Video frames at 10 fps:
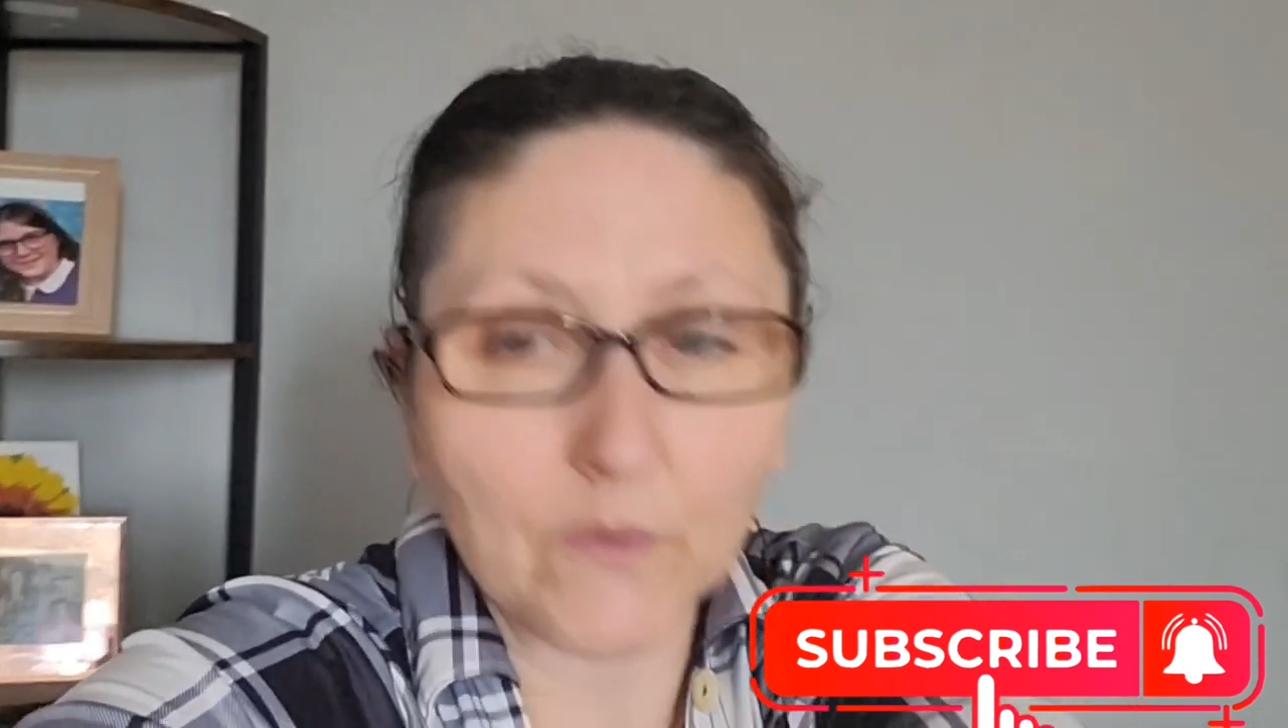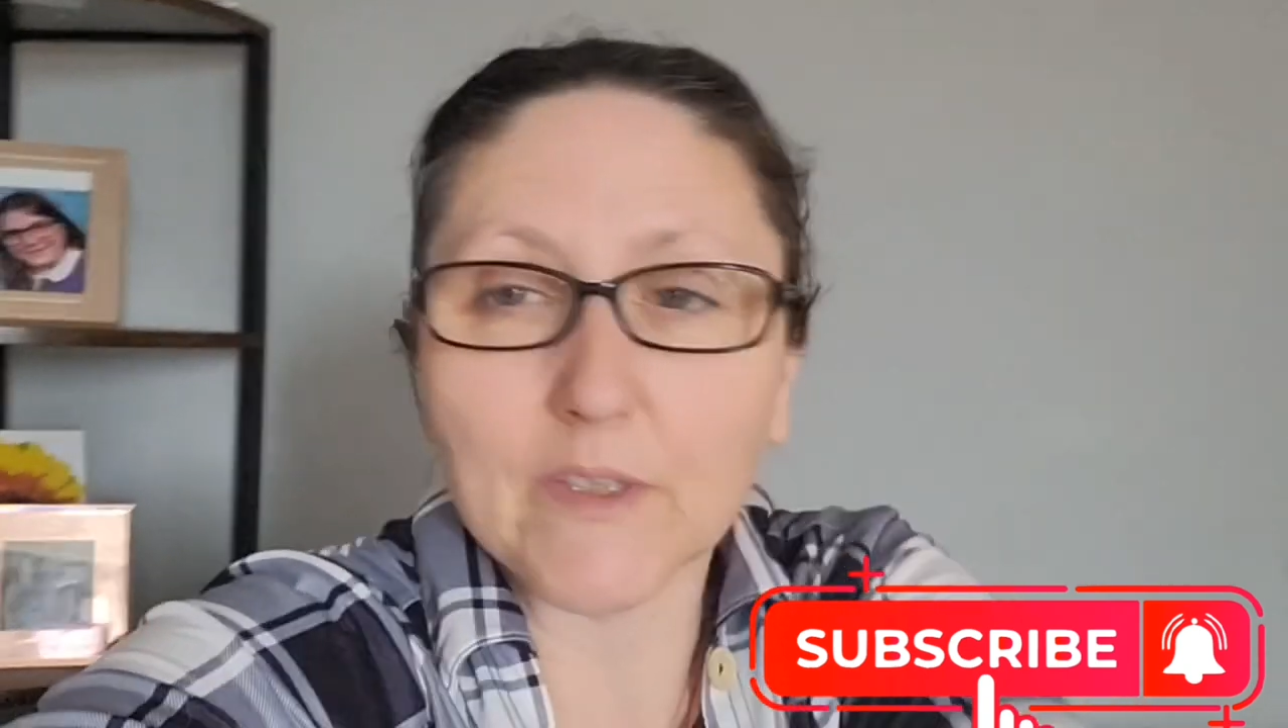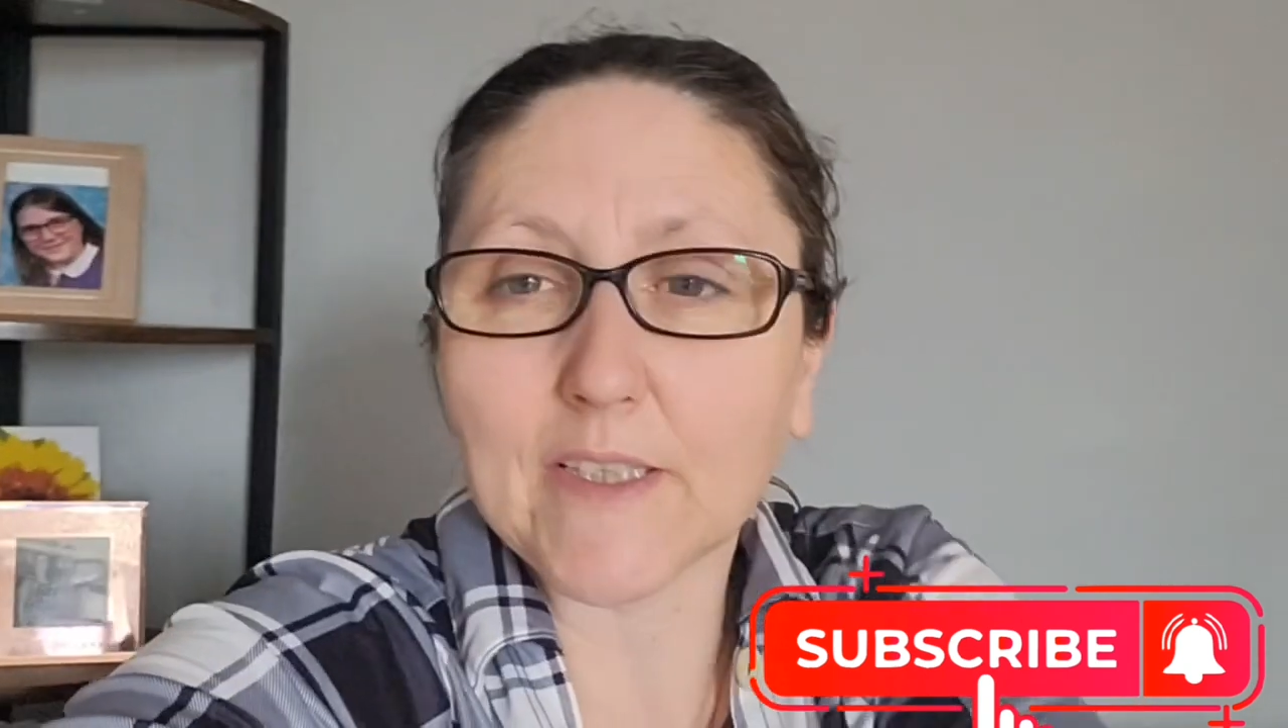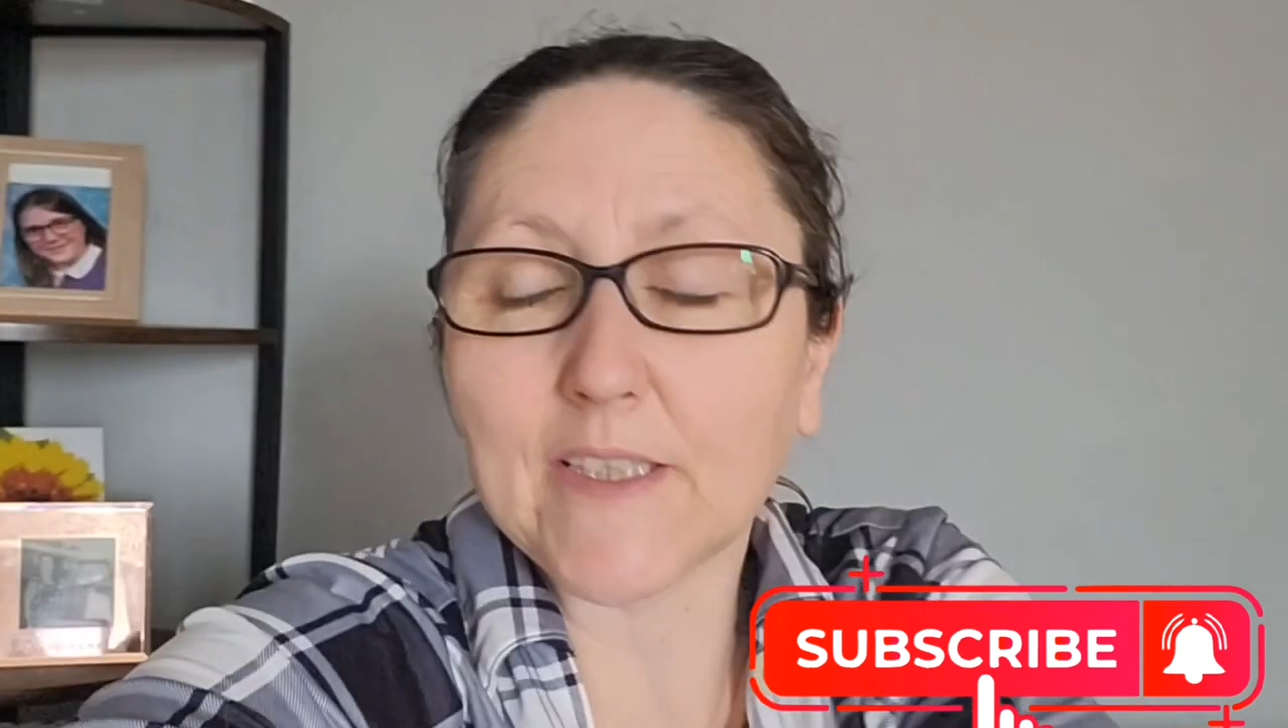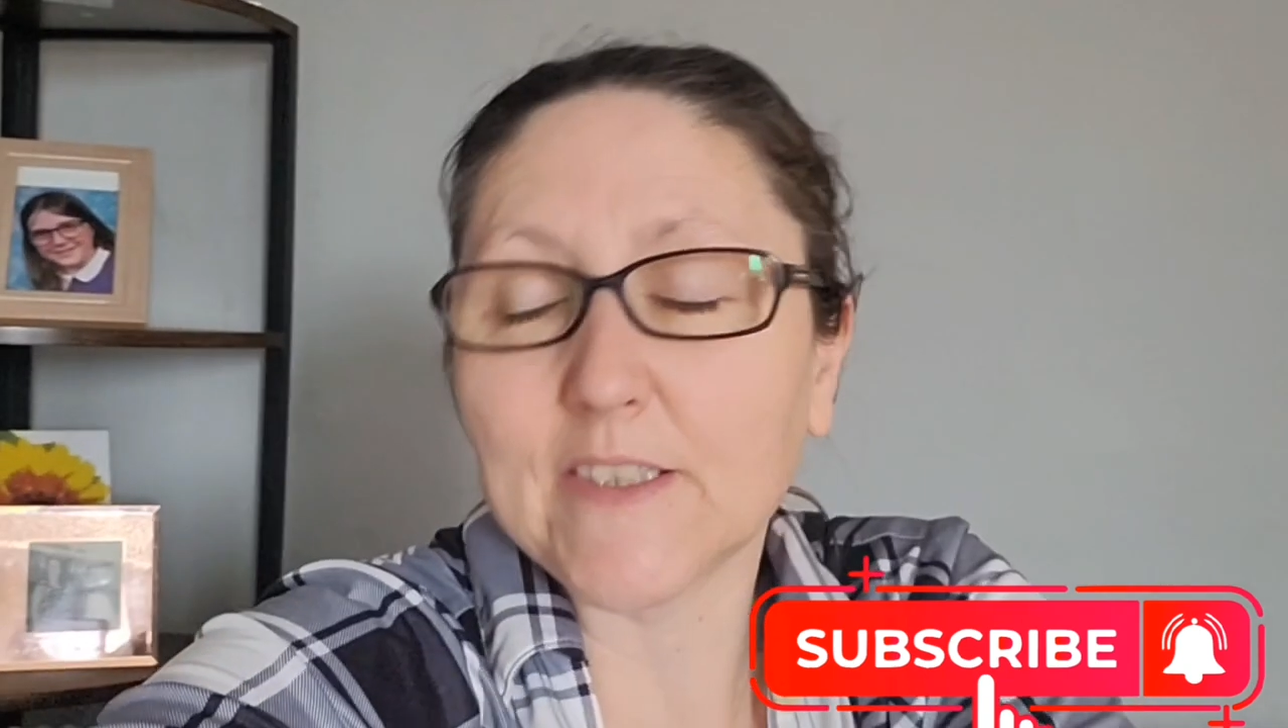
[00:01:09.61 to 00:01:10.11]

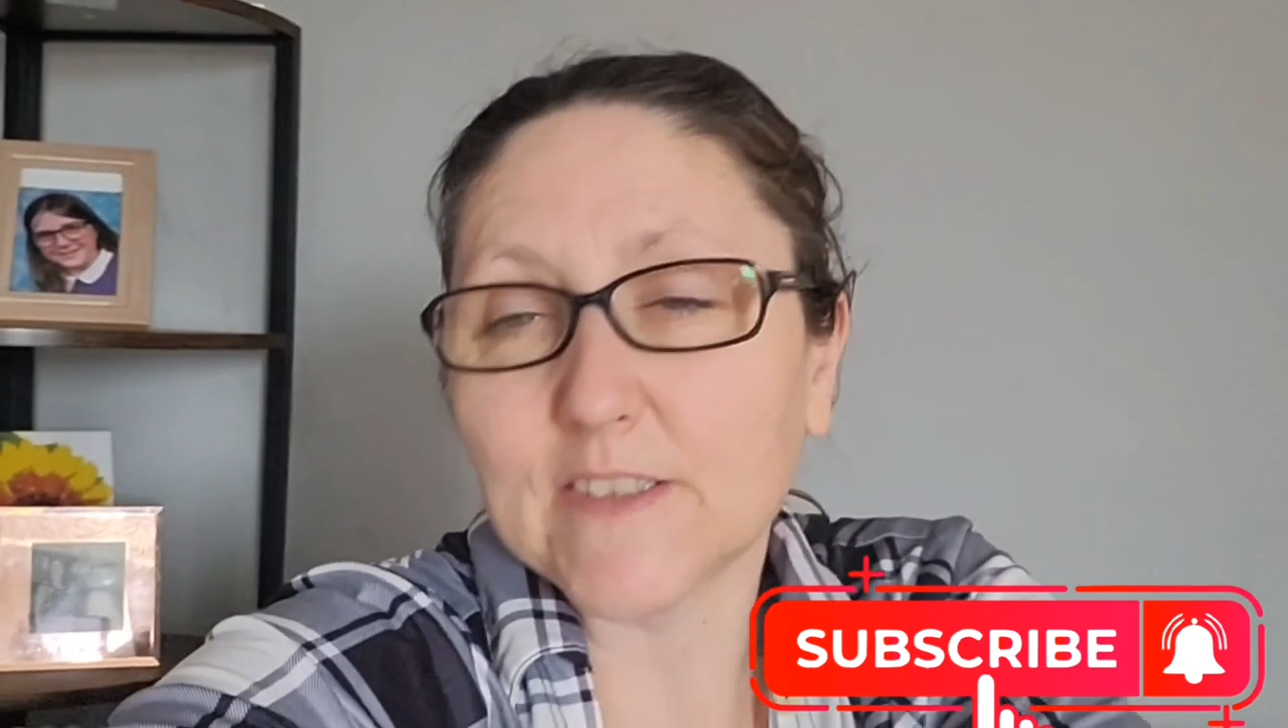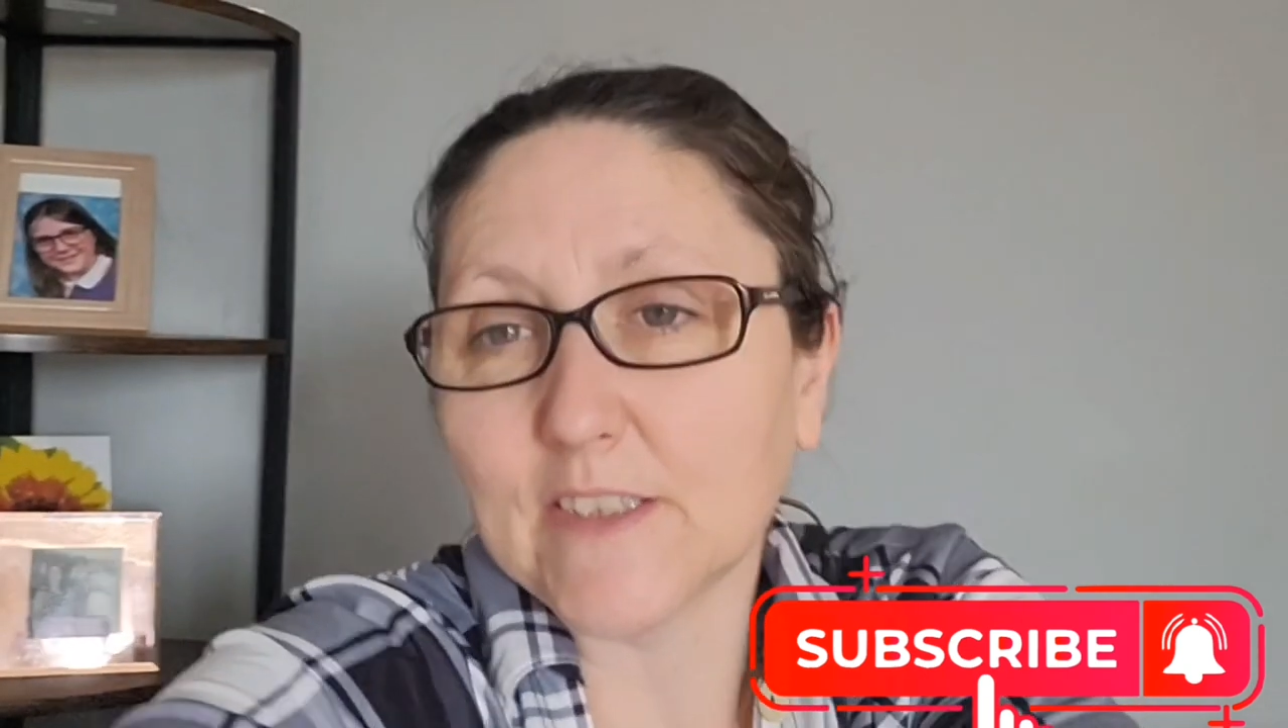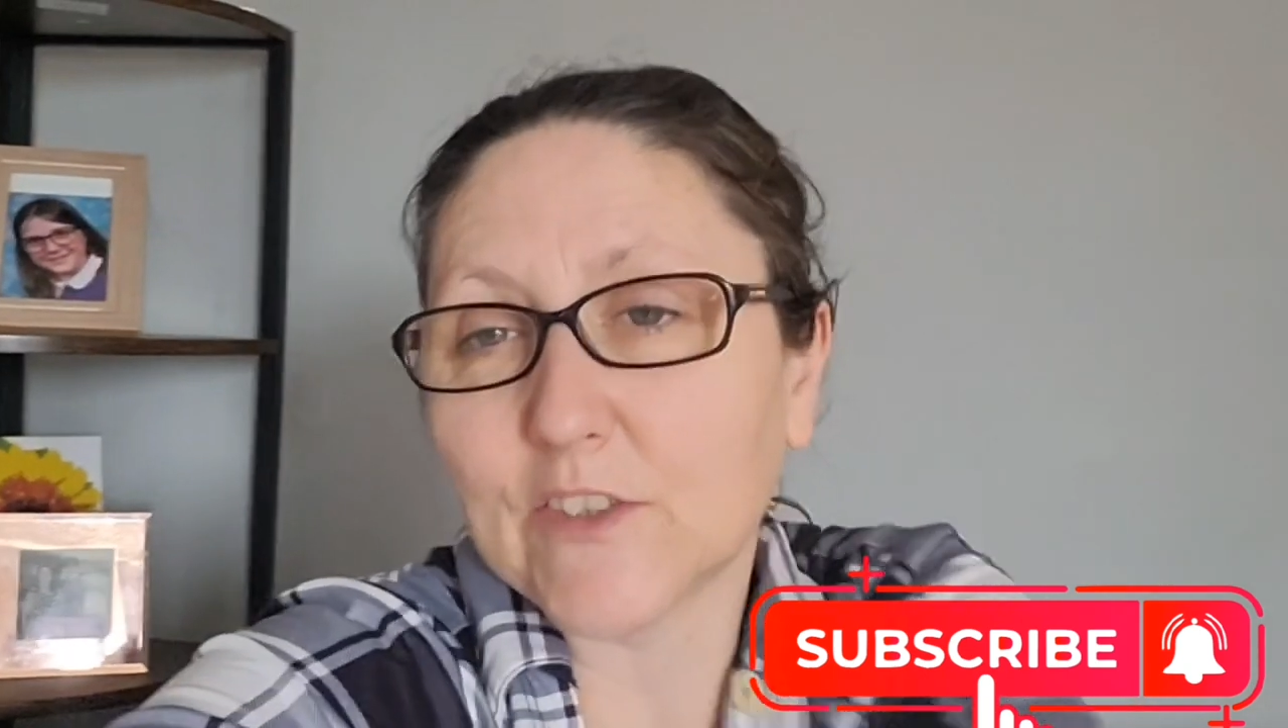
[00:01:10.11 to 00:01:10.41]
one of the kids